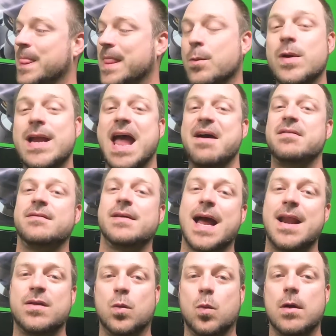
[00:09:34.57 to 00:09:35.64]
We haven't even
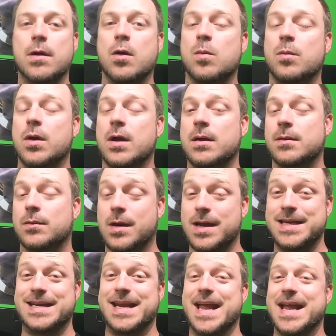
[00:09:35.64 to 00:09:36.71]
gotten the 1 ohm
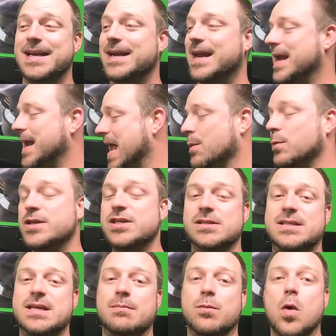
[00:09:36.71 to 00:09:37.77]
run yet, and we
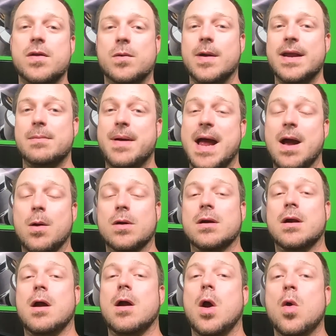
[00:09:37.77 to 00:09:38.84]
just did more than rated power.
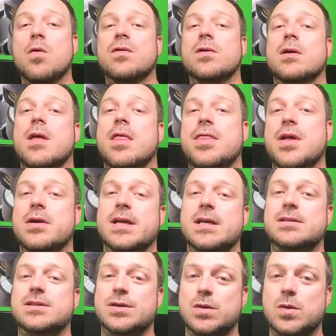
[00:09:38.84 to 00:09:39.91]
Over
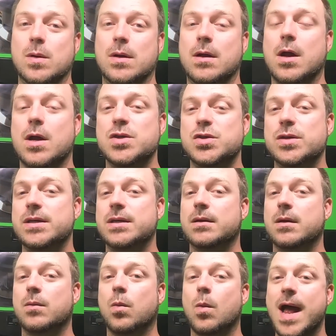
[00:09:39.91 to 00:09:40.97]
3,200
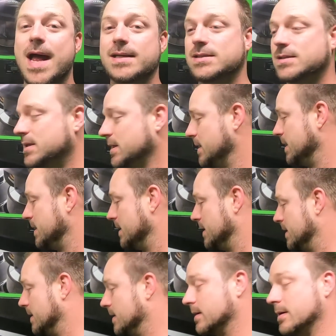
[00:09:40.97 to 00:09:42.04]
watts
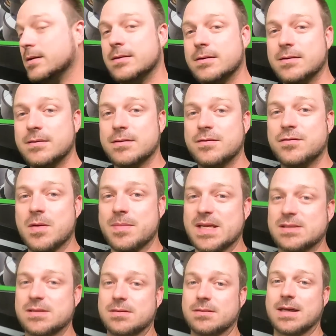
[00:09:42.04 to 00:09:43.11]
from
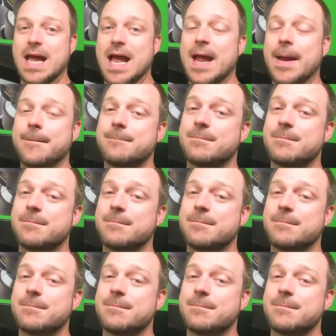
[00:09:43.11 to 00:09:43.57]
this little guy.